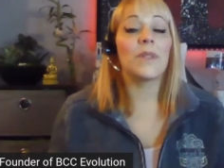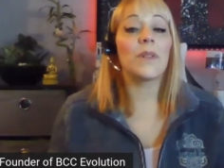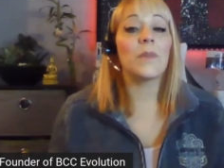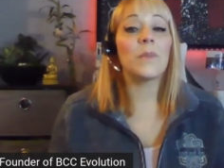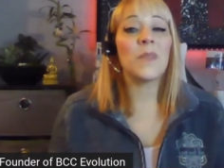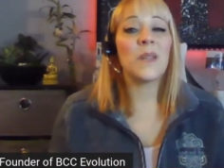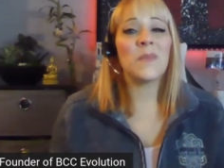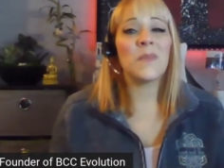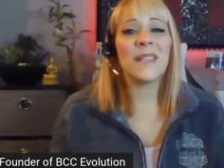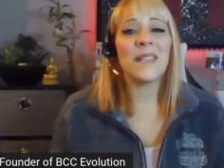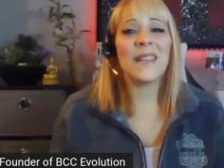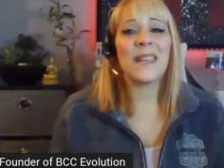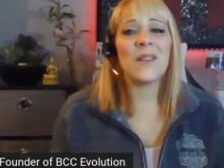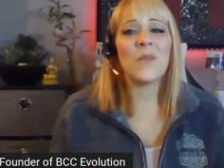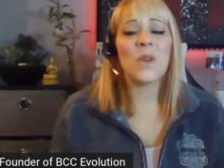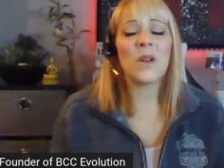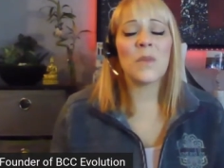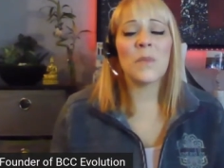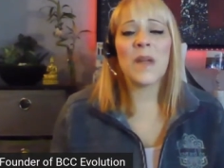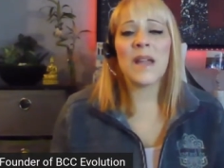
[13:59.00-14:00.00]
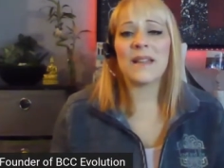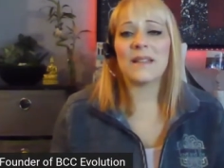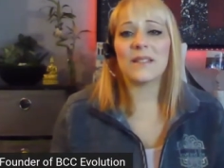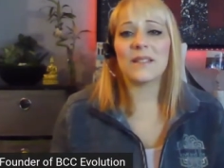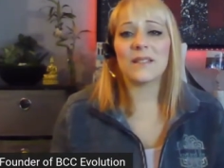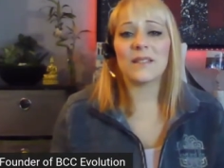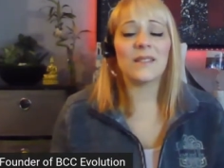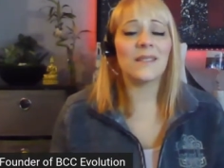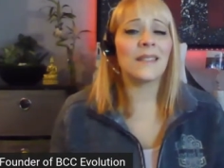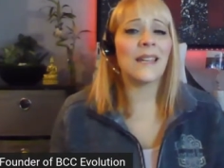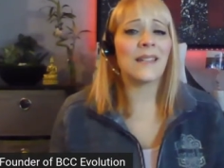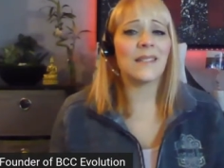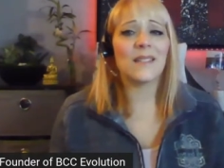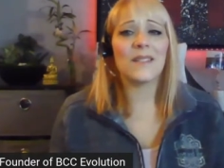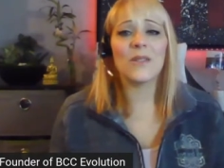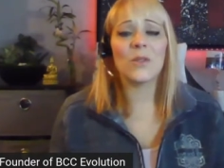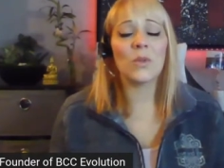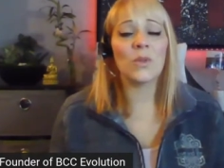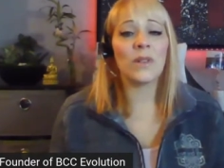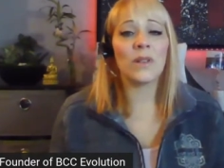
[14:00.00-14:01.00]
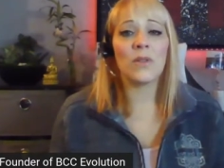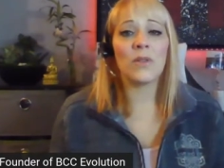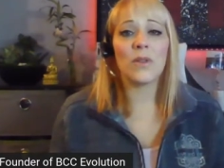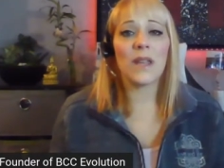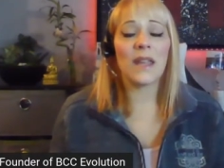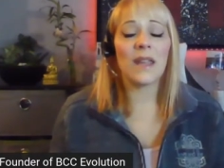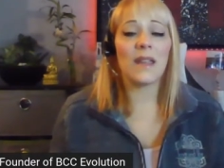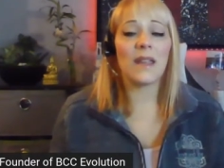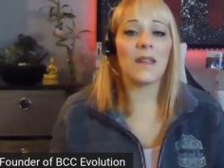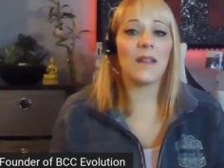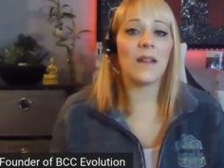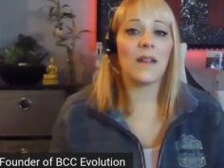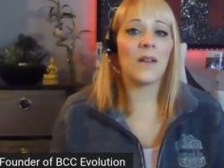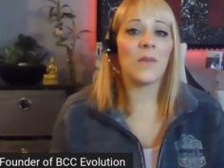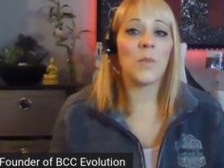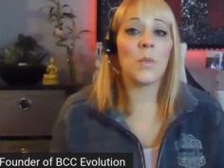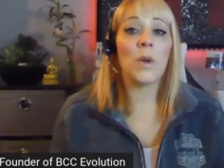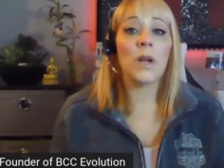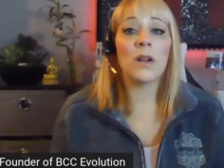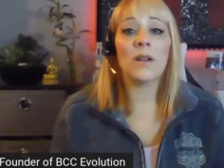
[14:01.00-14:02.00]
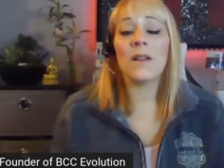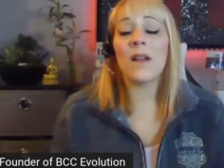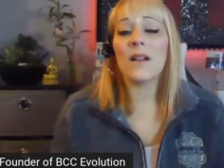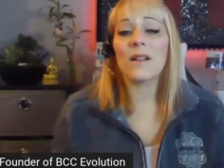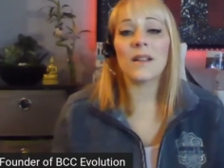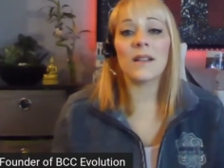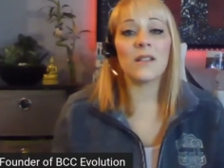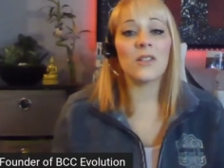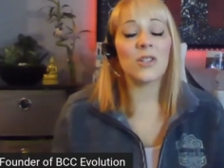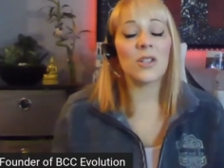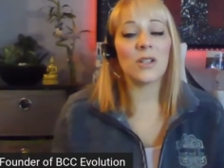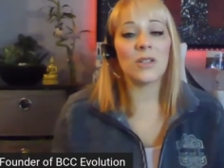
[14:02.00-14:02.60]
Sometimes they can't wear masks, and that's totally okay. We're not going